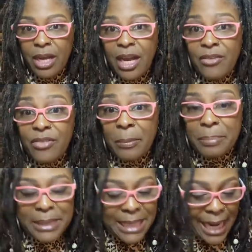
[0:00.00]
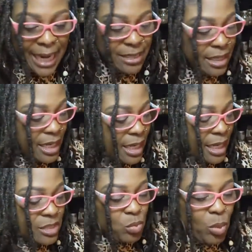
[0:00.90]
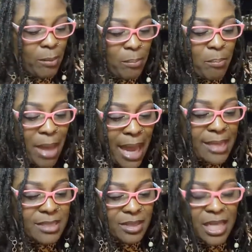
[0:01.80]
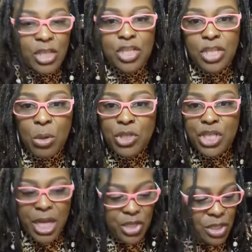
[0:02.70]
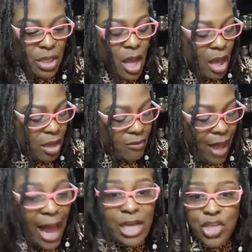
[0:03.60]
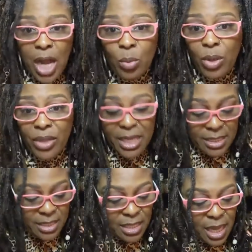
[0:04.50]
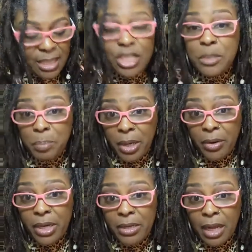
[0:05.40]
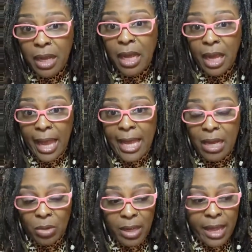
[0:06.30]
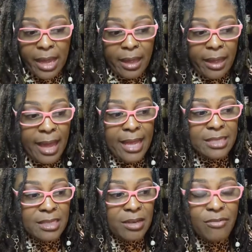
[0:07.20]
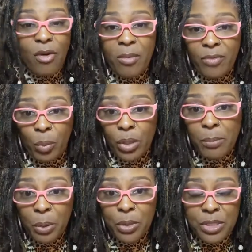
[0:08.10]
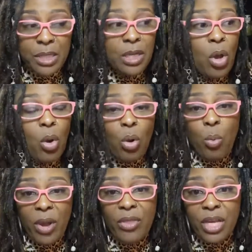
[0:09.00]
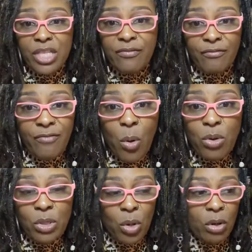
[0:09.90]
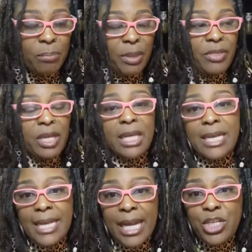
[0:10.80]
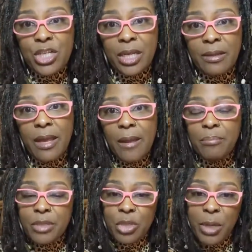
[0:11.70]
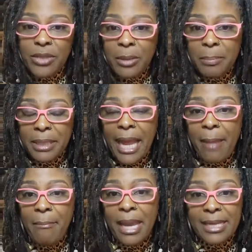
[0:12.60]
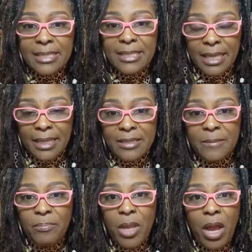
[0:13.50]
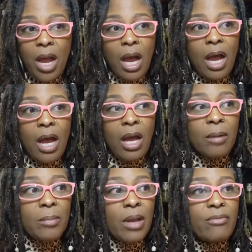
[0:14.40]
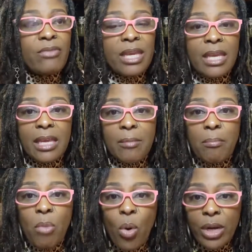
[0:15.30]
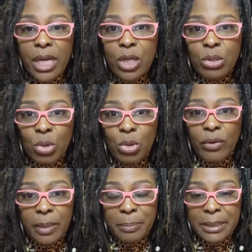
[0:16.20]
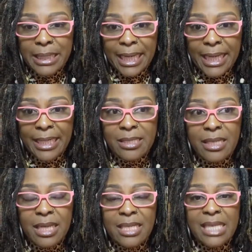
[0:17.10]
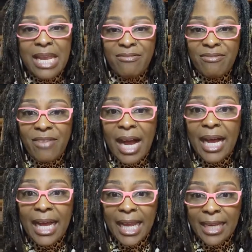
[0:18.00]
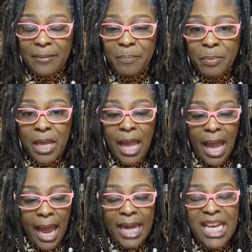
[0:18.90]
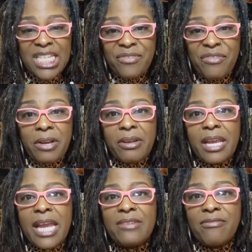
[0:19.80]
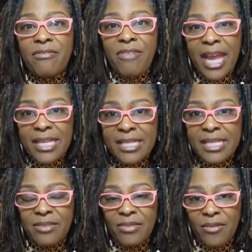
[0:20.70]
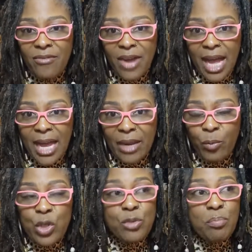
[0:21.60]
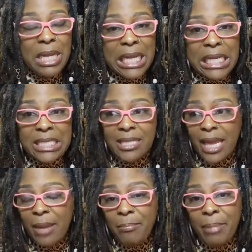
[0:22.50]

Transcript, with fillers: of the plant is what makes the association of john whether he's spirit uh uh, uh, uh, as in the form of a real person or whether it's folklore, but the connection between the plant makes sense. Um, the morning glory plant is a vine, and it is a very invasive vine, which means that,